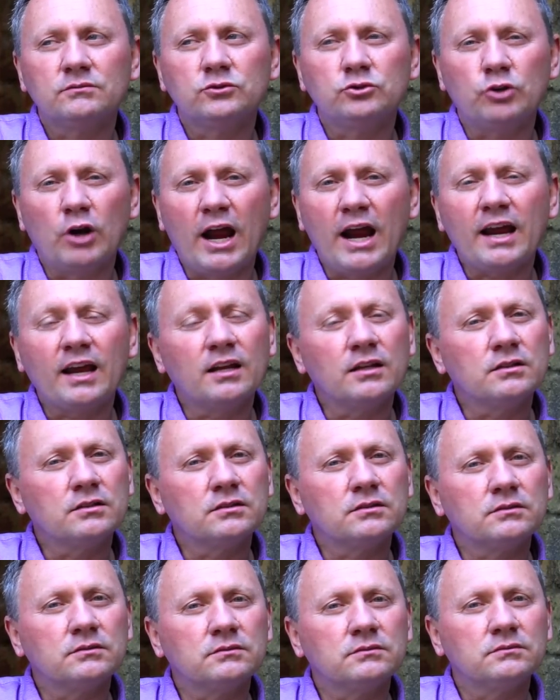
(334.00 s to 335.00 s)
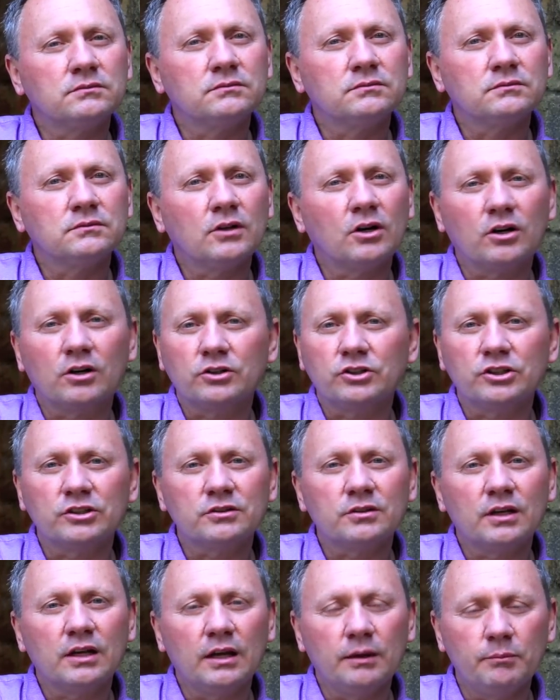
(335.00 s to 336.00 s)
dragons are
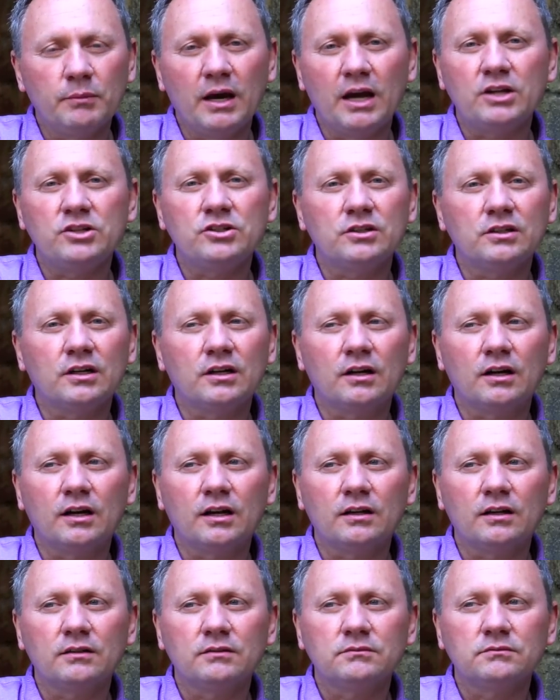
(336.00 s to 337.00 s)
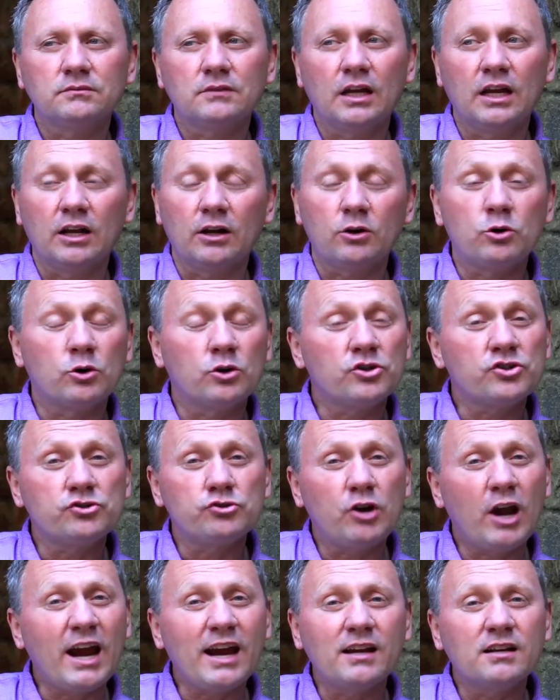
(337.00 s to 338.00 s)
just imaginary. And of course,
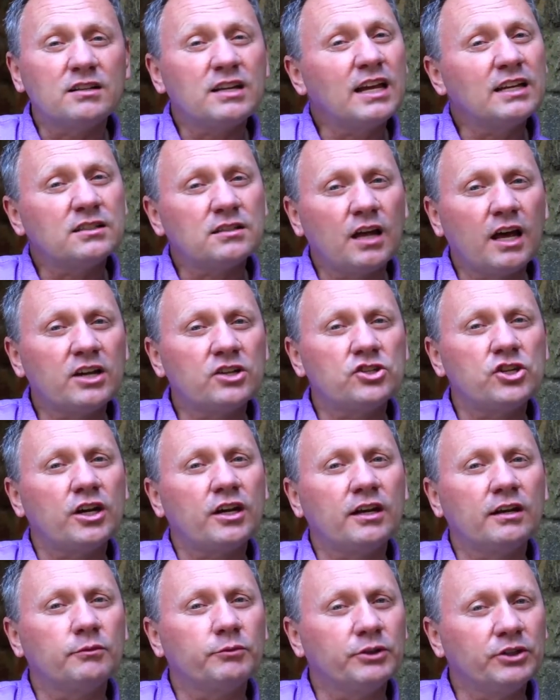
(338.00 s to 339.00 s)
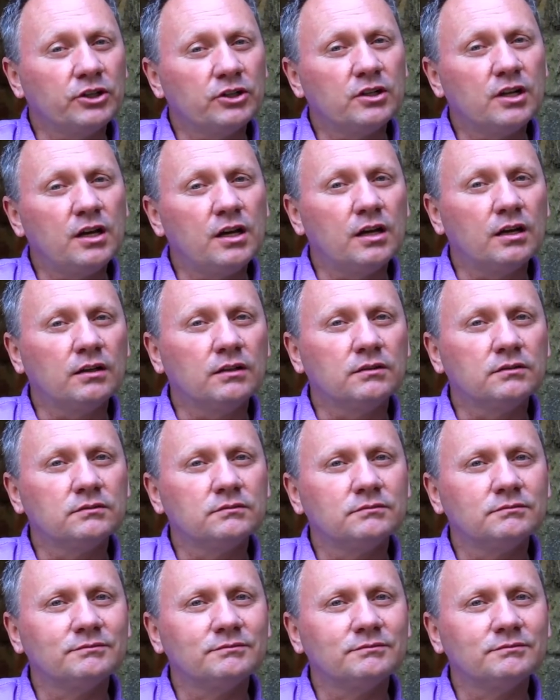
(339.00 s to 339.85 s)
dragon tastes like chicken when you're done.